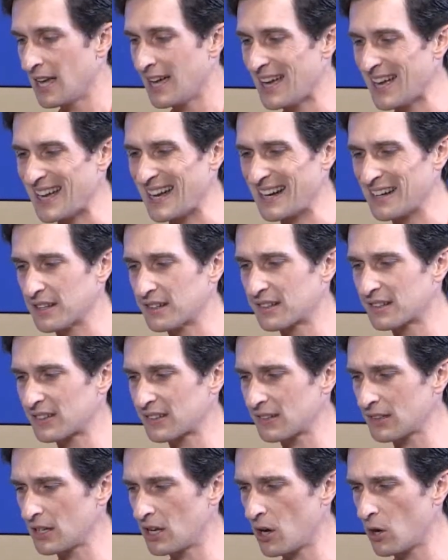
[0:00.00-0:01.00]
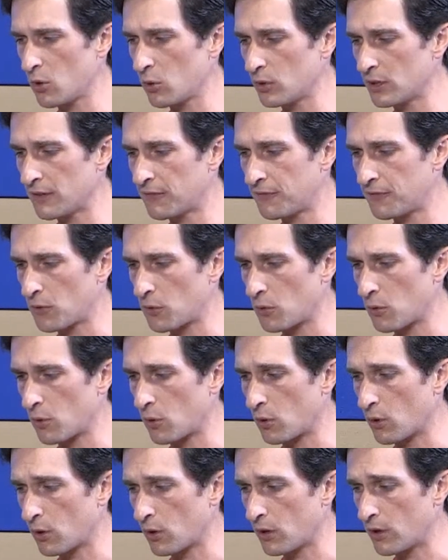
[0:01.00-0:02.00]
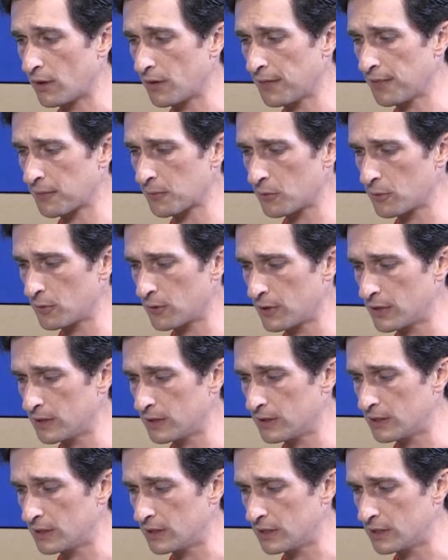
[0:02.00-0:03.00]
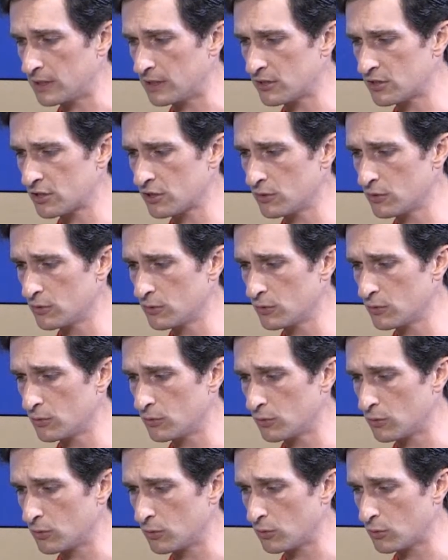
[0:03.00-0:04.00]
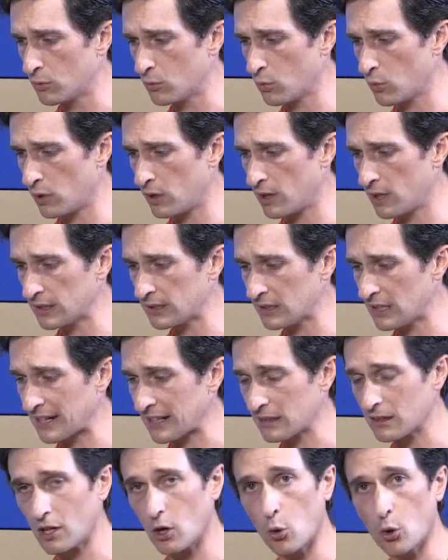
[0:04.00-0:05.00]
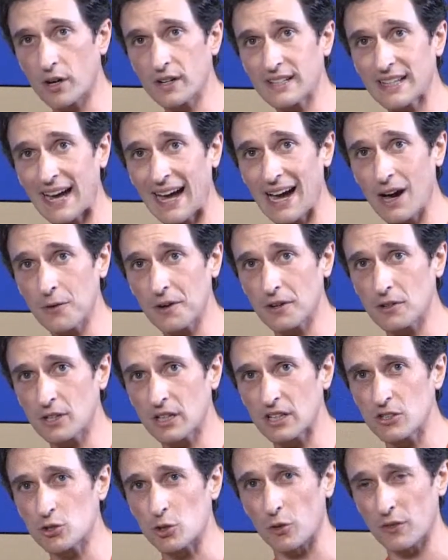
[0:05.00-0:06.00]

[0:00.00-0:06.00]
and slowly 4, 3, 2, 1, let it lower down under control.